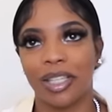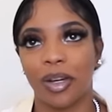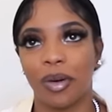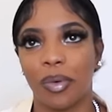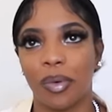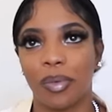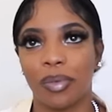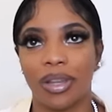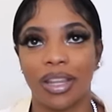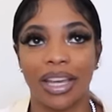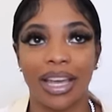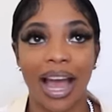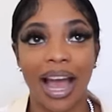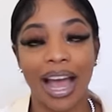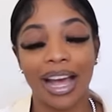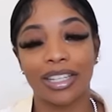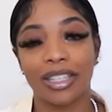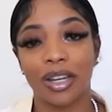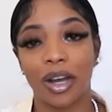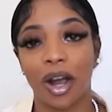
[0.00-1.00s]
So the
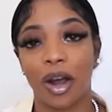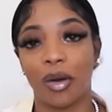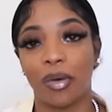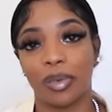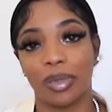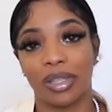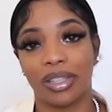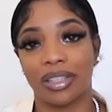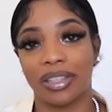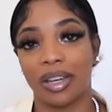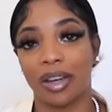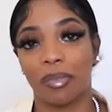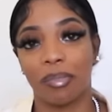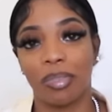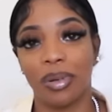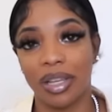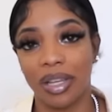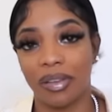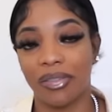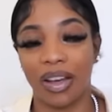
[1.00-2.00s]
guy's car was
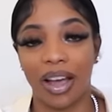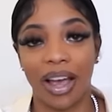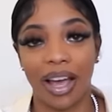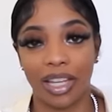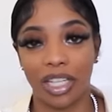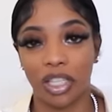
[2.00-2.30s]
completely fine.